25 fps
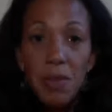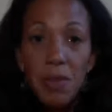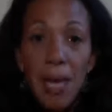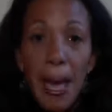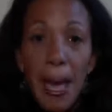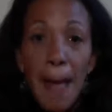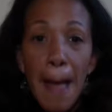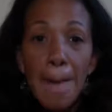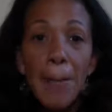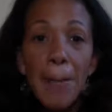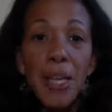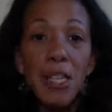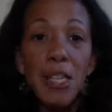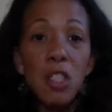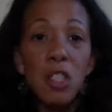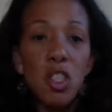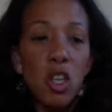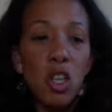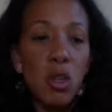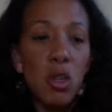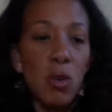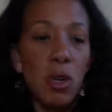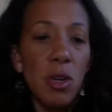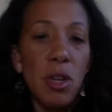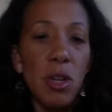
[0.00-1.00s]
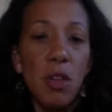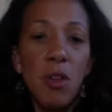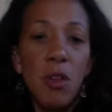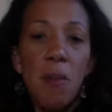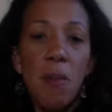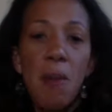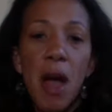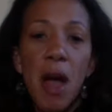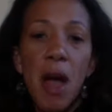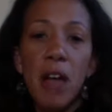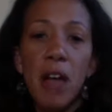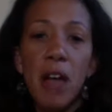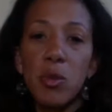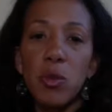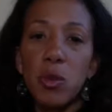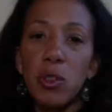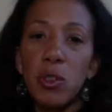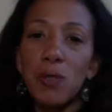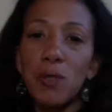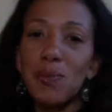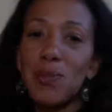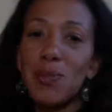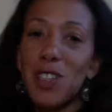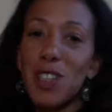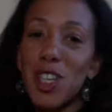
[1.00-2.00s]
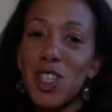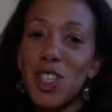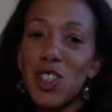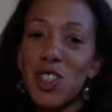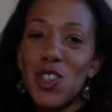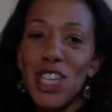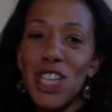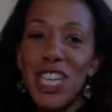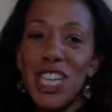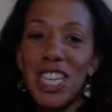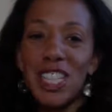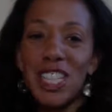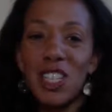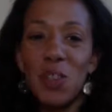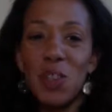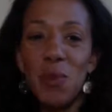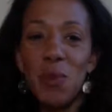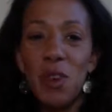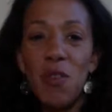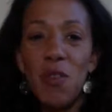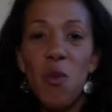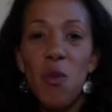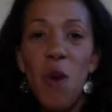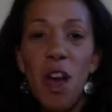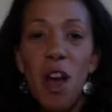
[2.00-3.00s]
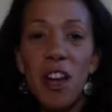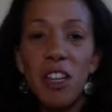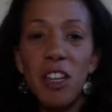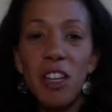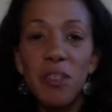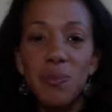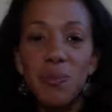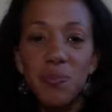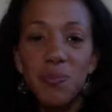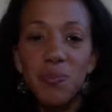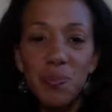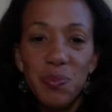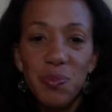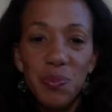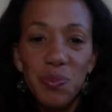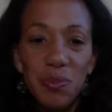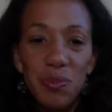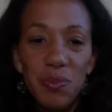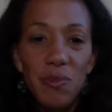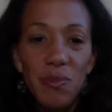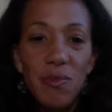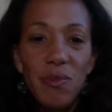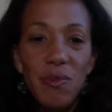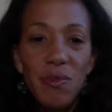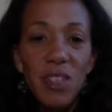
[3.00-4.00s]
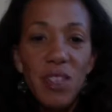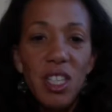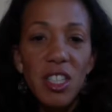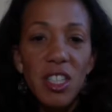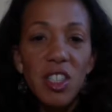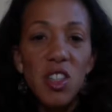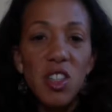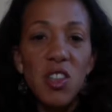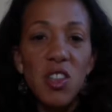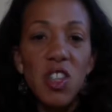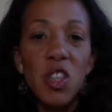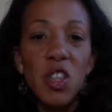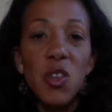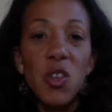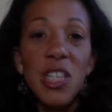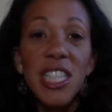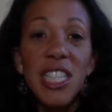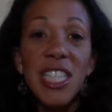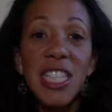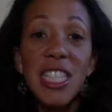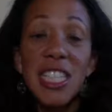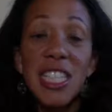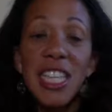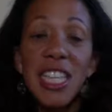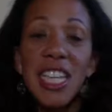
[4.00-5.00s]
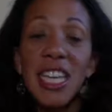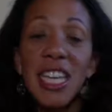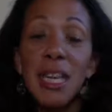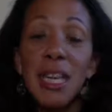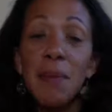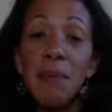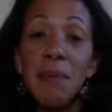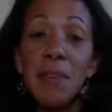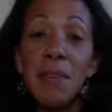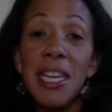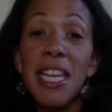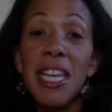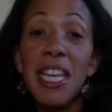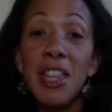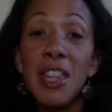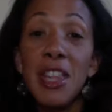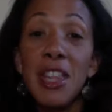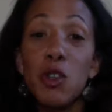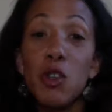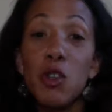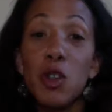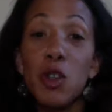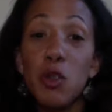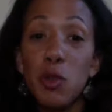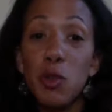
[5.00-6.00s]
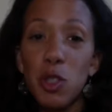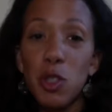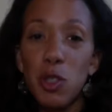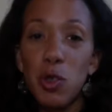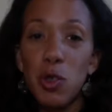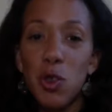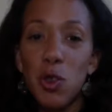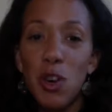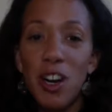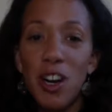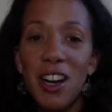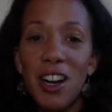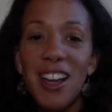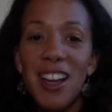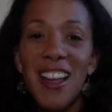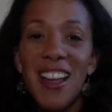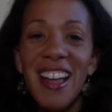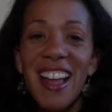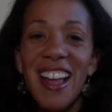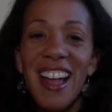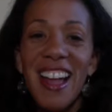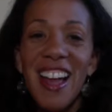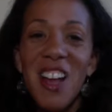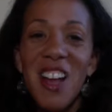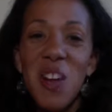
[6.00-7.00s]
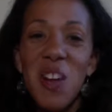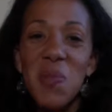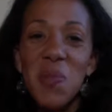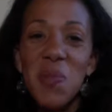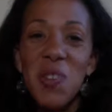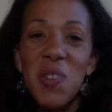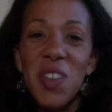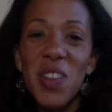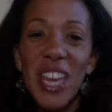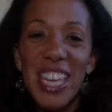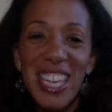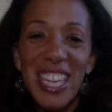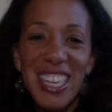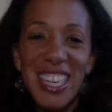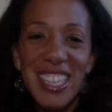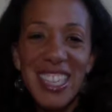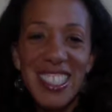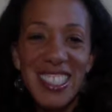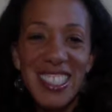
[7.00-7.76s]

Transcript: I'm going to show you another module. Sorry, drinking a little bit of water so that you can see me in the grocery store. I hope you like it.